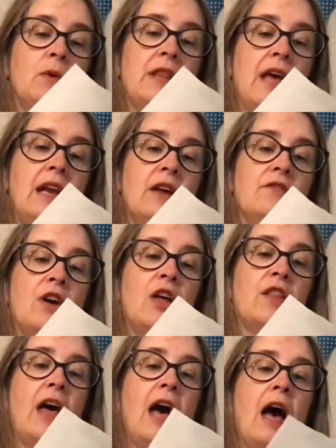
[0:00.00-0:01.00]
we then have
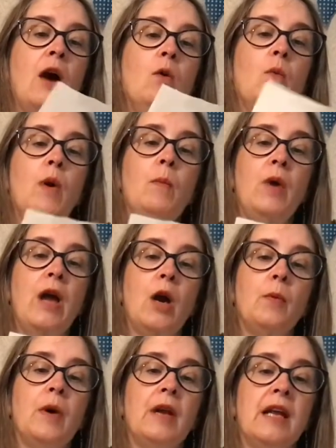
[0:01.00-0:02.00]
cut that out, when we
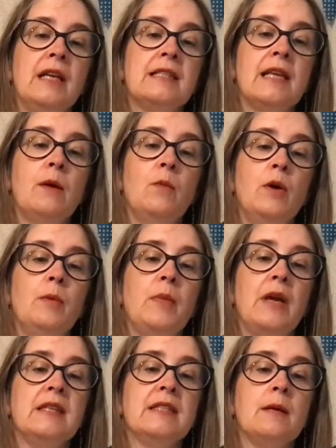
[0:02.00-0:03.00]
open it, it will
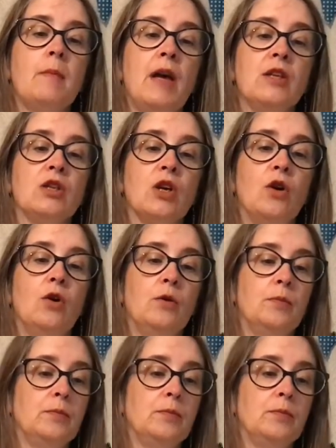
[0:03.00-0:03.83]
be symmetrical.